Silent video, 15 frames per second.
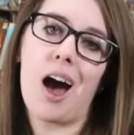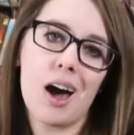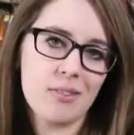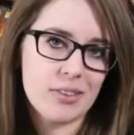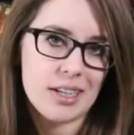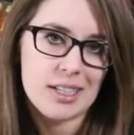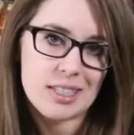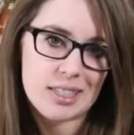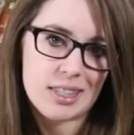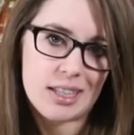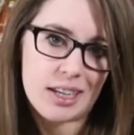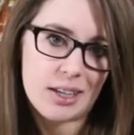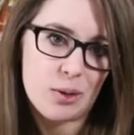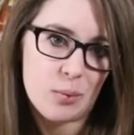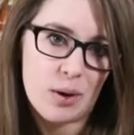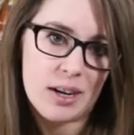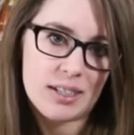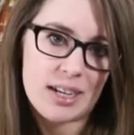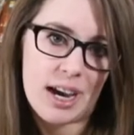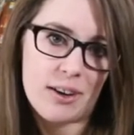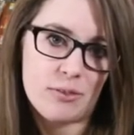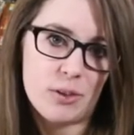Obviously, you want
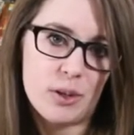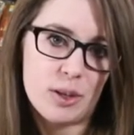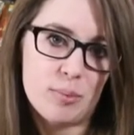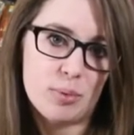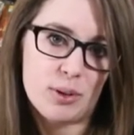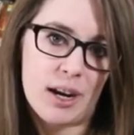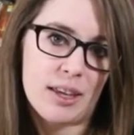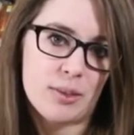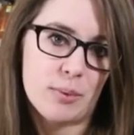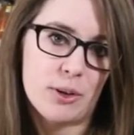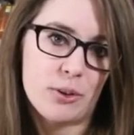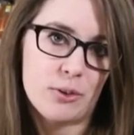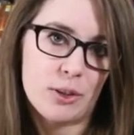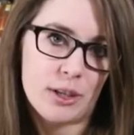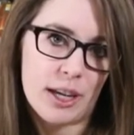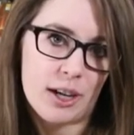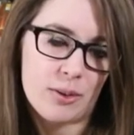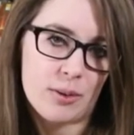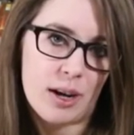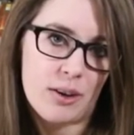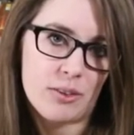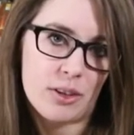to have good breath when you're looking
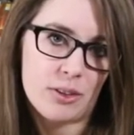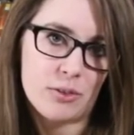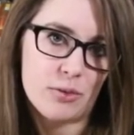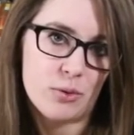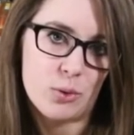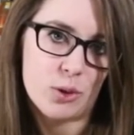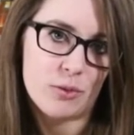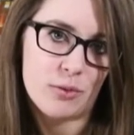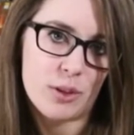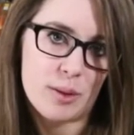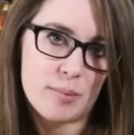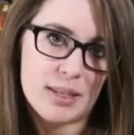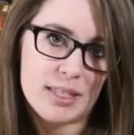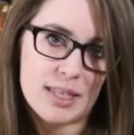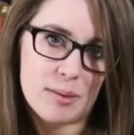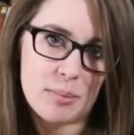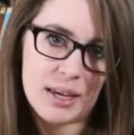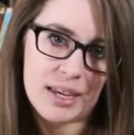around on the floor for the missing